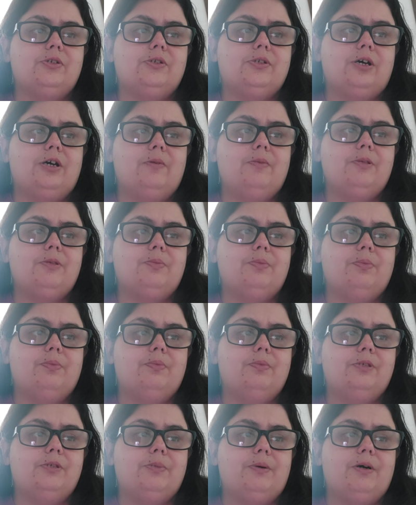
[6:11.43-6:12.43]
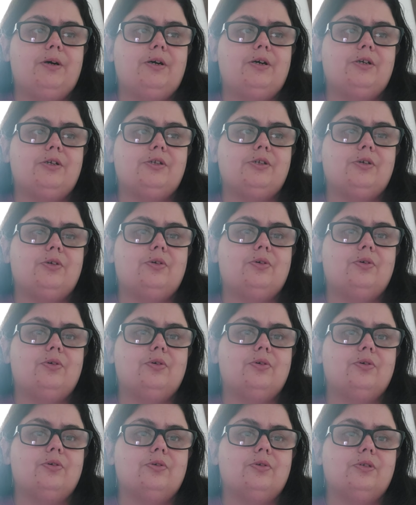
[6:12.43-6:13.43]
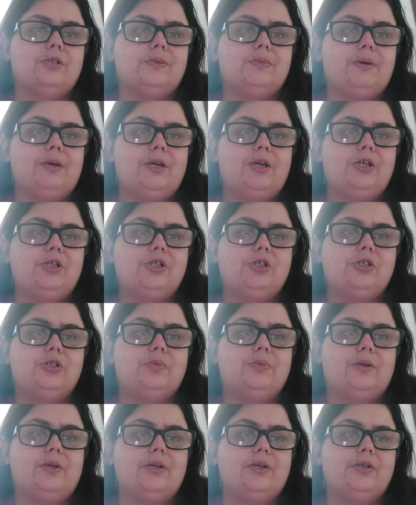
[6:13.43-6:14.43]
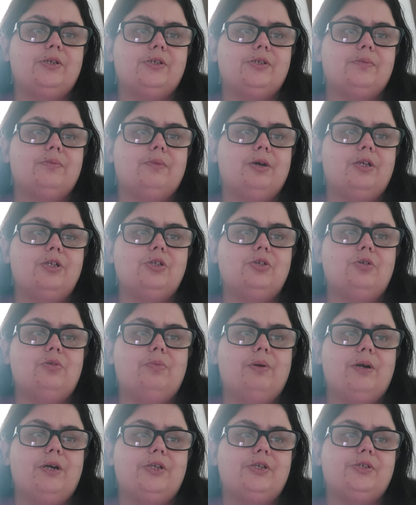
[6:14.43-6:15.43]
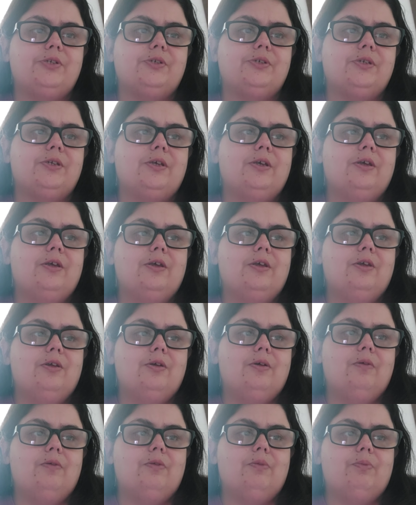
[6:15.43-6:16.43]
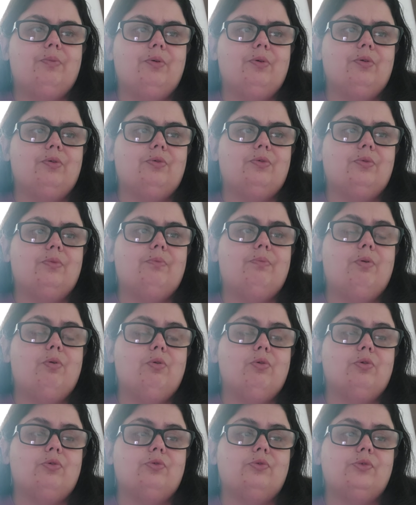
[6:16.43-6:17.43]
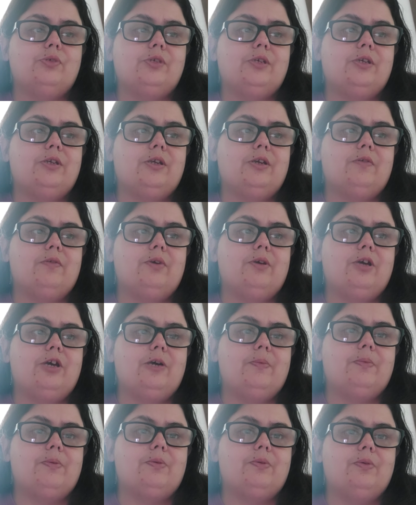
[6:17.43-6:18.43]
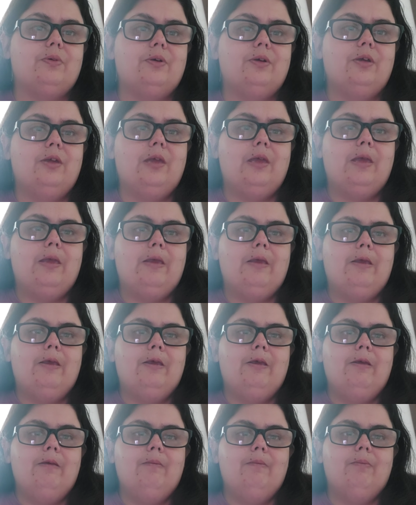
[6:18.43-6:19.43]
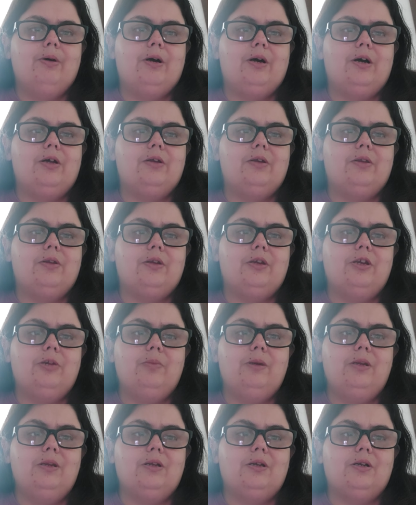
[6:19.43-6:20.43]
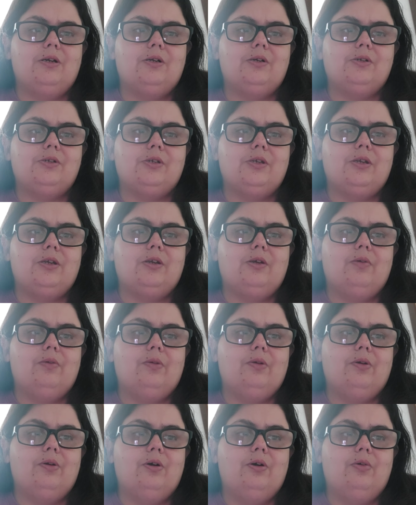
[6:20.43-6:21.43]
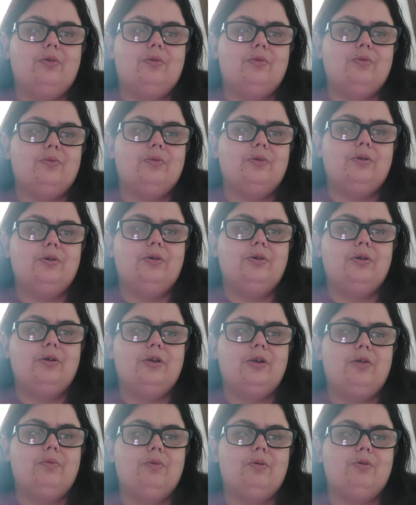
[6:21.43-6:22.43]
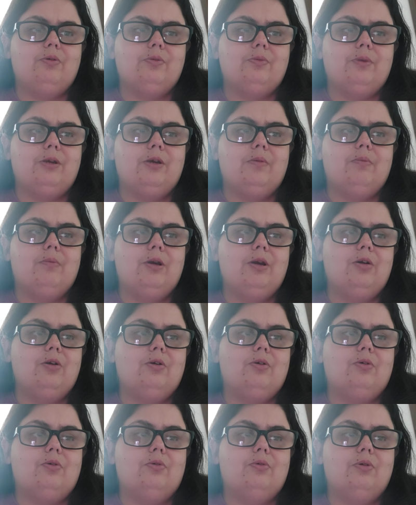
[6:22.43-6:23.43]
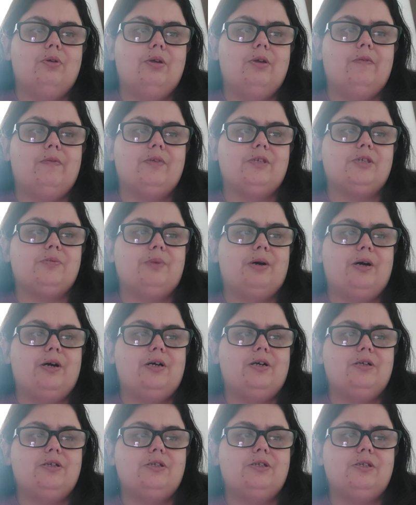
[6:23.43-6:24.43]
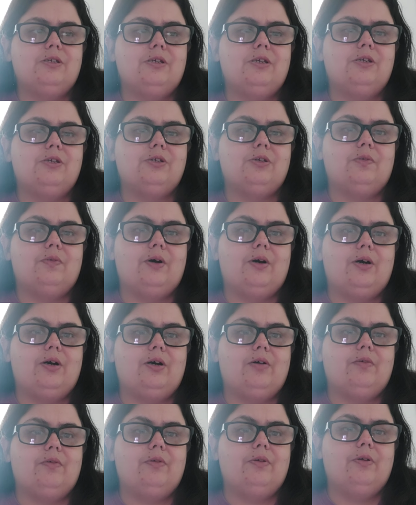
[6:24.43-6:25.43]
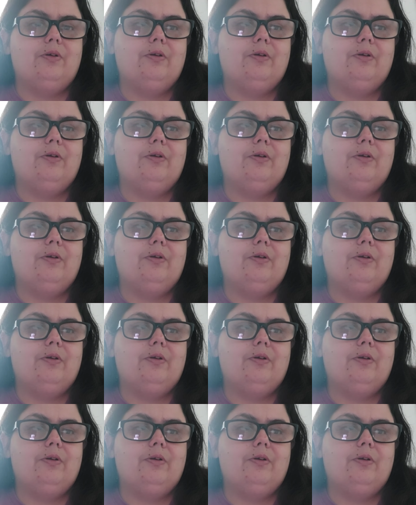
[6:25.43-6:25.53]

top spies are dispatched to place magical patches on the portal, portals in every capital behind the enemy lines and on their own, it will be a miracle if the spies can survive,